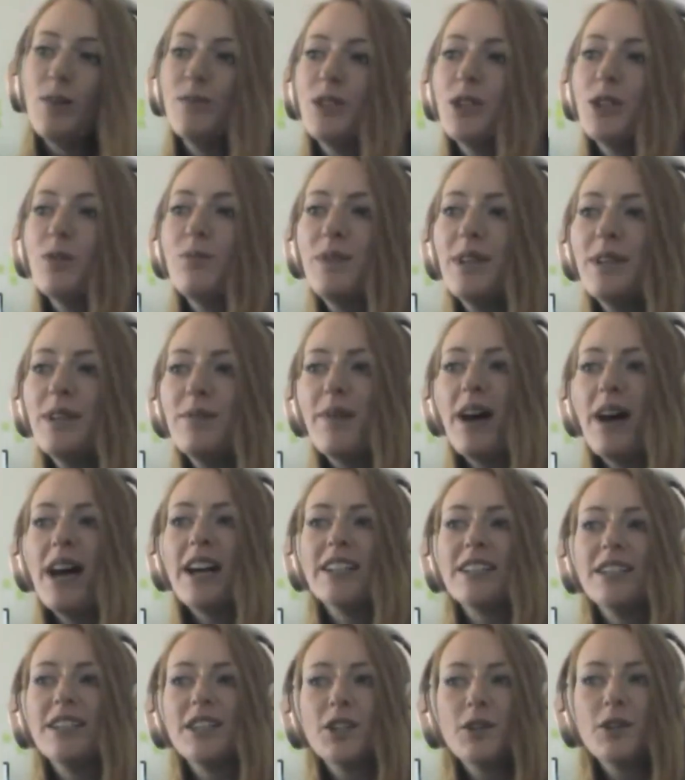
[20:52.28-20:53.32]
jumping
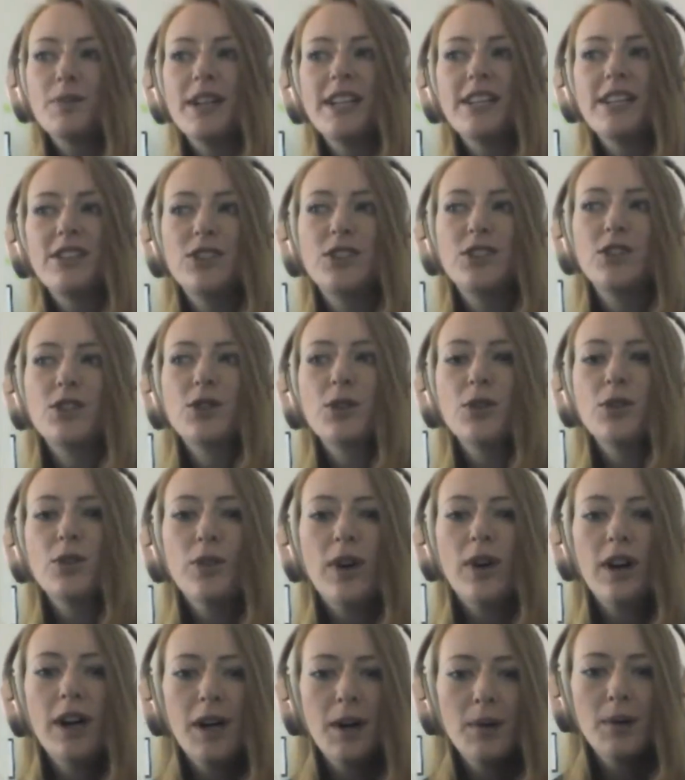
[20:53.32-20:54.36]
back a little bit to,
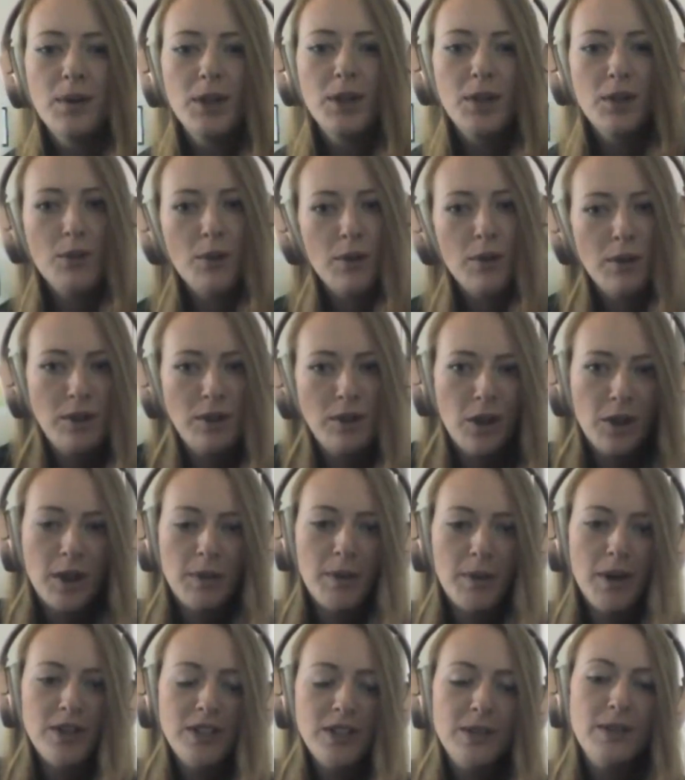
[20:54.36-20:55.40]
we're talking
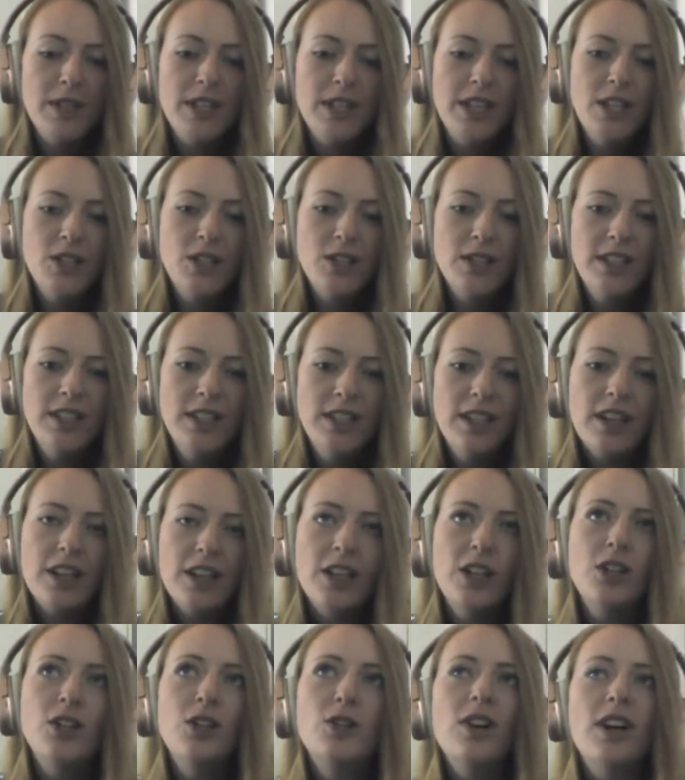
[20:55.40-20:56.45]
about simulation.
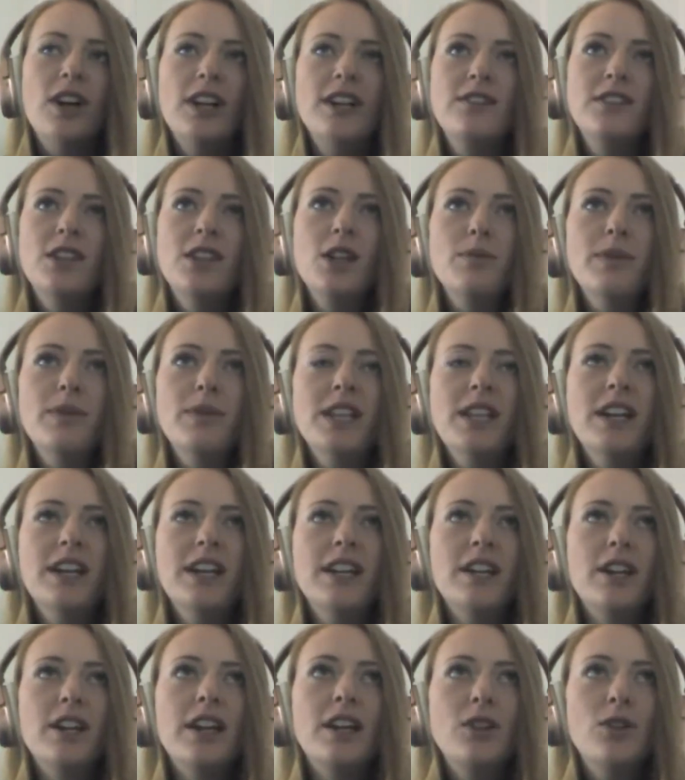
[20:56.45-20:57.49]
Could you kind of tell me,
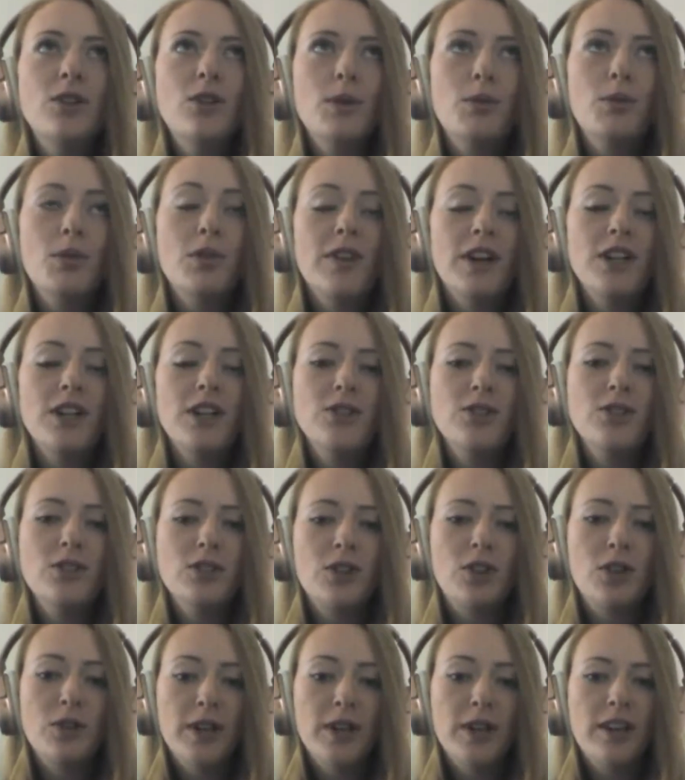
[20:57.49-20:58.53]
like, in your professional
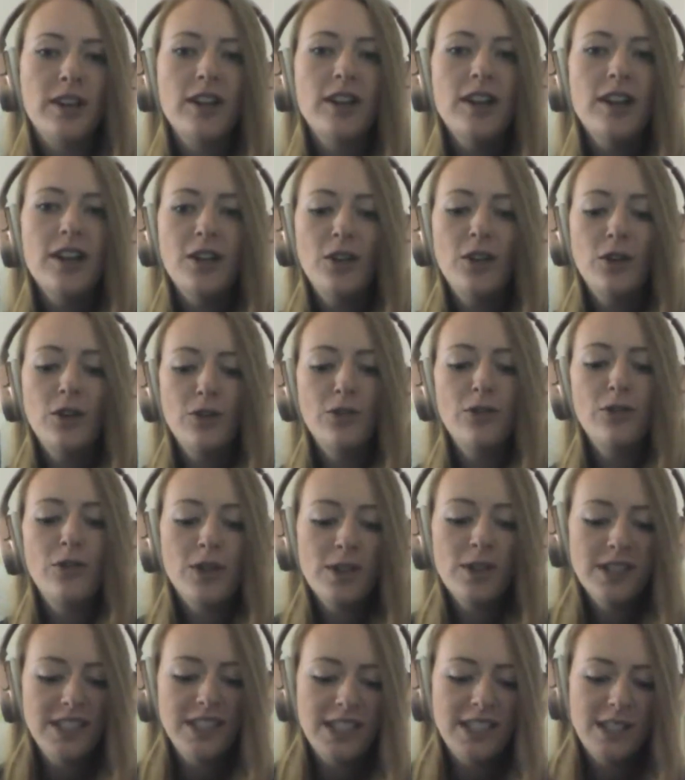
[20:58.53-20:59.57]
career, your
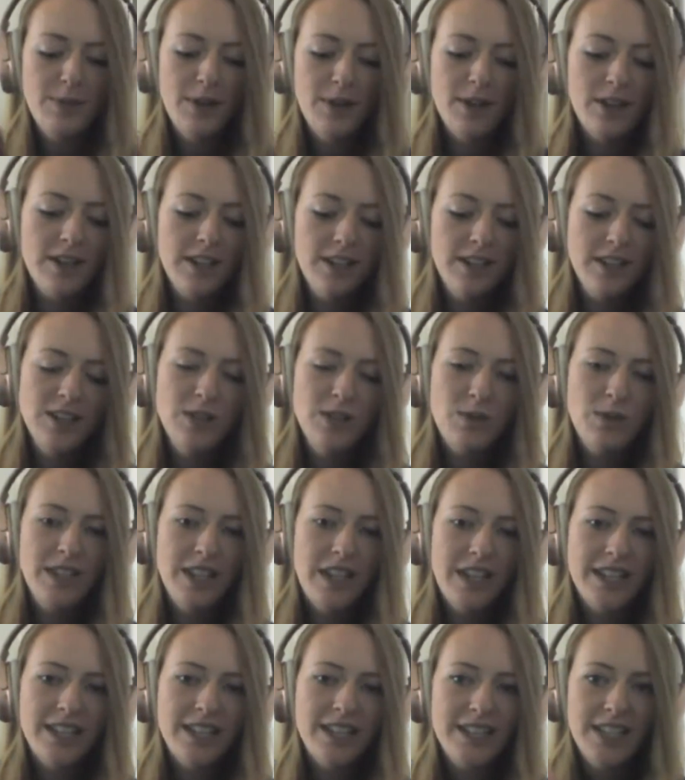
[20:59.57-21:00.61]
first experience
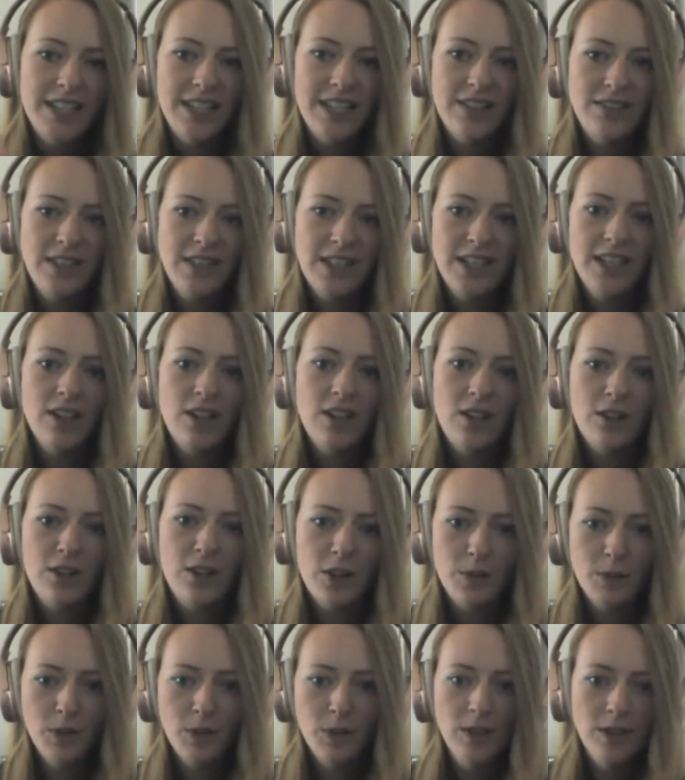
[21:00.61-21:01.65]
with like CFD or
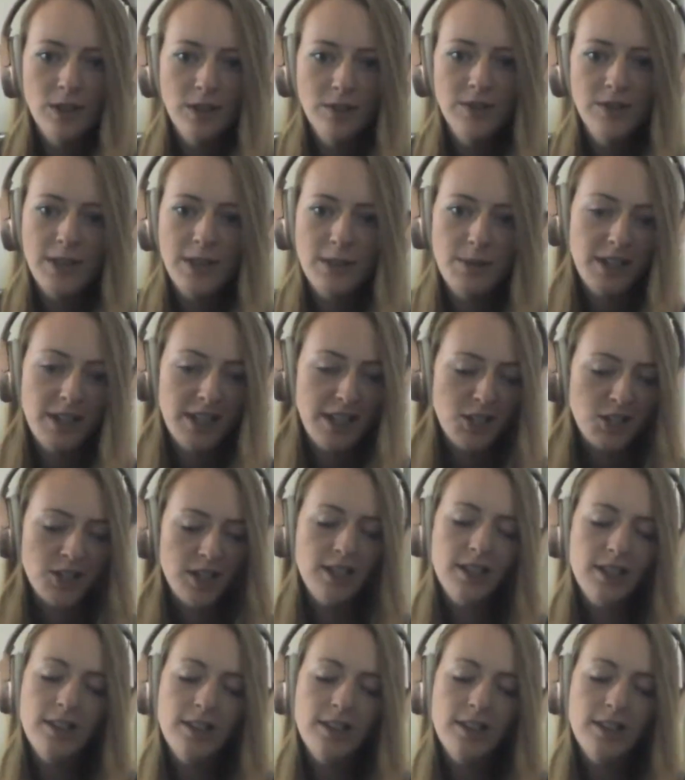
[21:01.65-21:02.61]
thermal simulation?